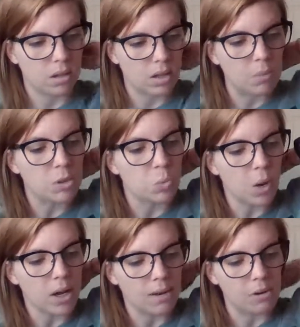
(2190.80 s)

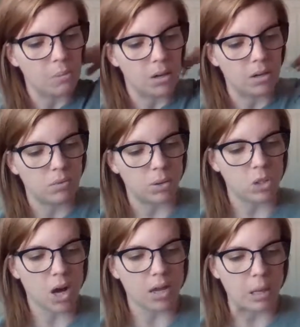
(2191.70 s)

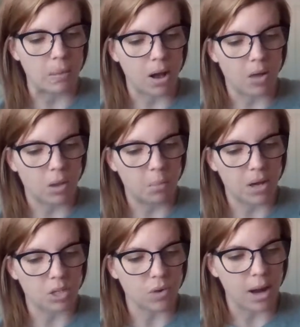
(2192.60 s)
on the
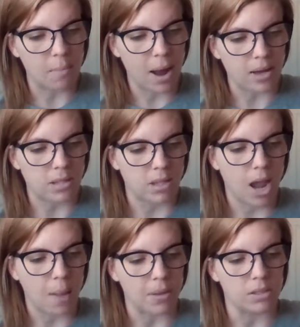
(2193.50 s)
bus ride back to the
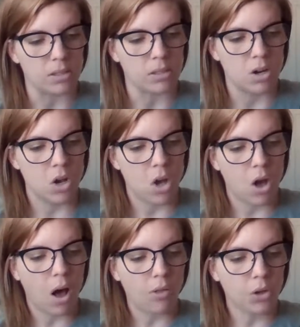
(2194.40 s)
cabins.
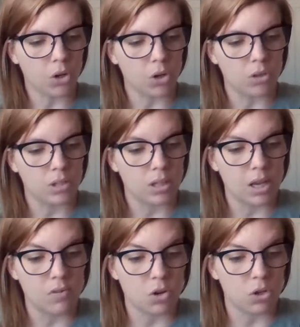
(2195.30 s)
All the girls,
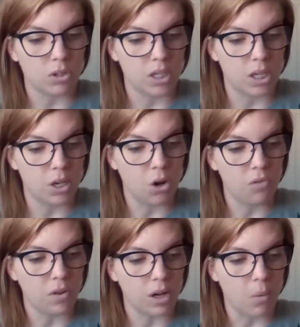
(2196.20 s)
even girls I didn't know
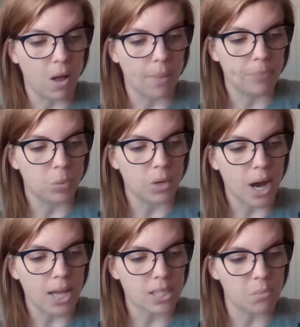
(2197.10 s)
very well, were
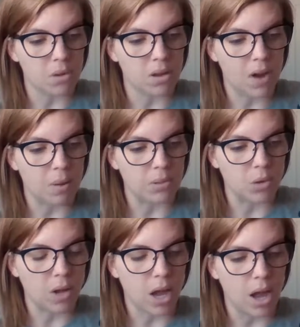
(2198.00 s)
asking me if I was
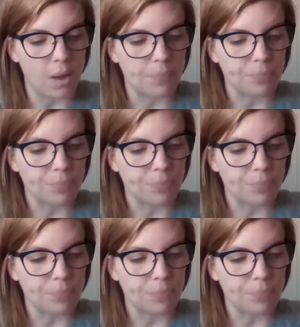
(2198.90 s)
okay.